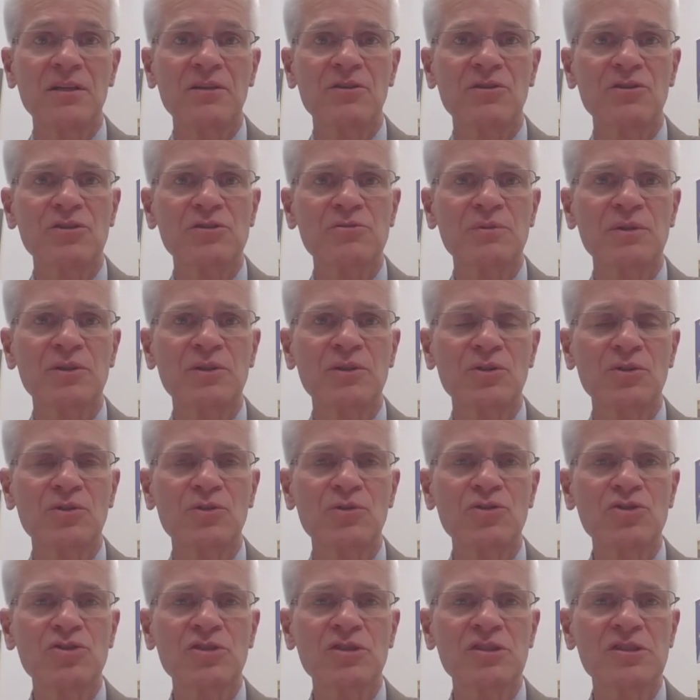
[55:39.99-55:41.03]
There's been
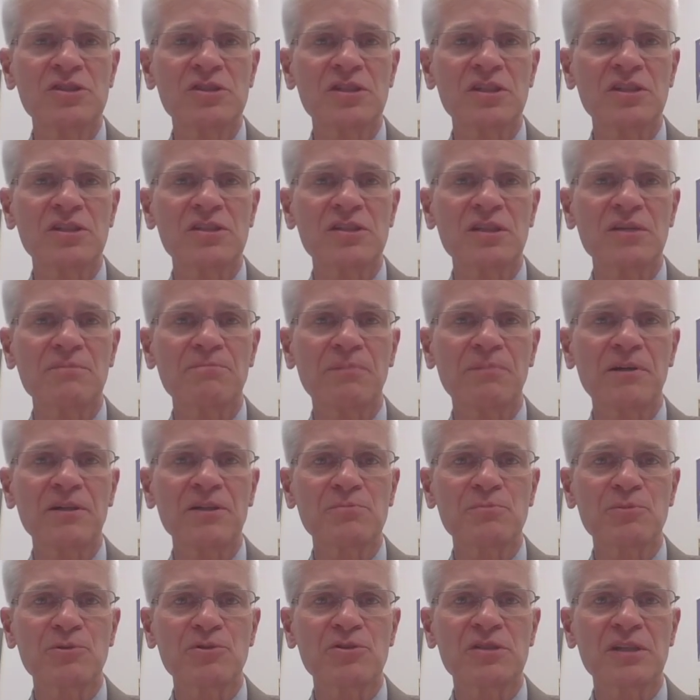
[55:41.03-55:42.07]
usually
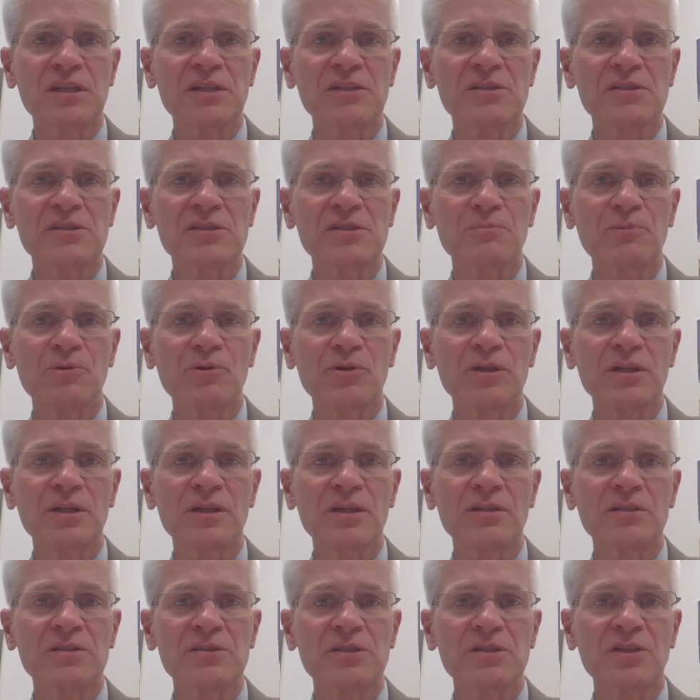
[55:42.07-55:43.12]
60+%
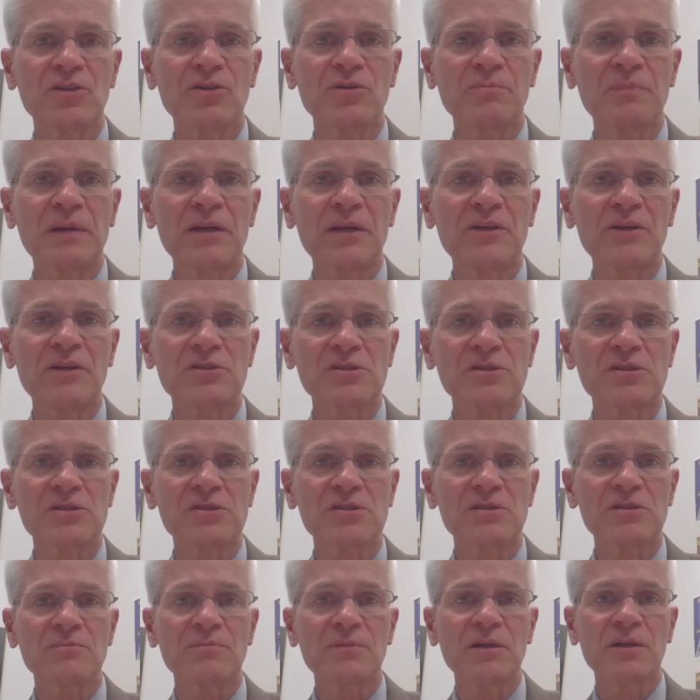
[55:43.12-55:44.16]
supporting a single payer
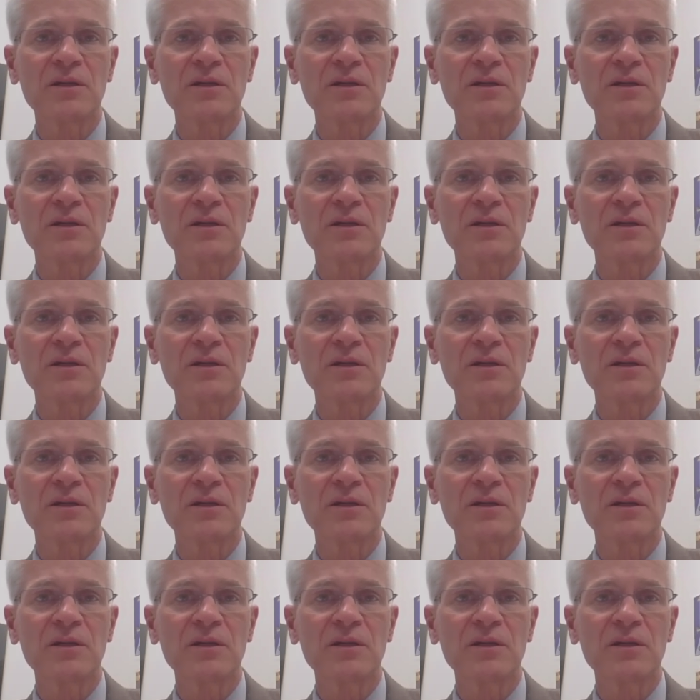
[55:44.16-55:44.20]
system.